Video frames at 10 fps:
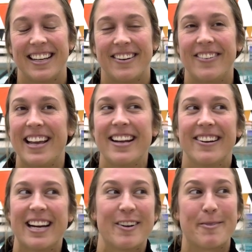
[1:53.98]
Well, we had a
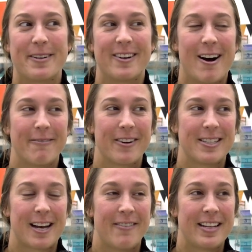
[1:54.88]
great group at
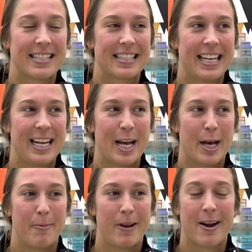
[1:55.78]
conference. Obviously,
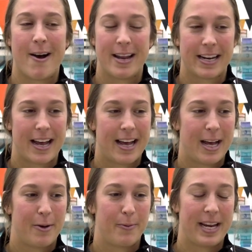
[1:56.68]
um, we had
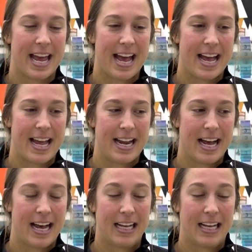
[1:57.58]
Anika, we had uh,